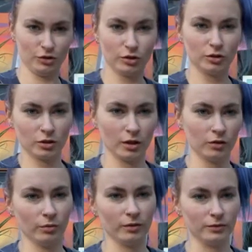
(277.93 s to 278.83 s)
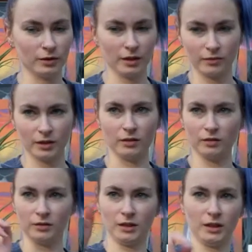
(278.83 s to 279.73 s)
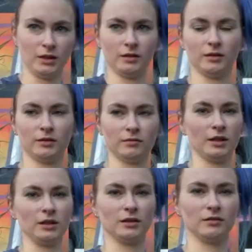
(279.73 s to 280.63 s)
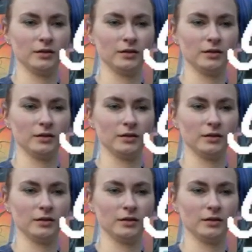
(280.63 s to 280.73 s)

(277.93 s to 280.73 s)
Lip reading: show you everything without you seeing the rest of the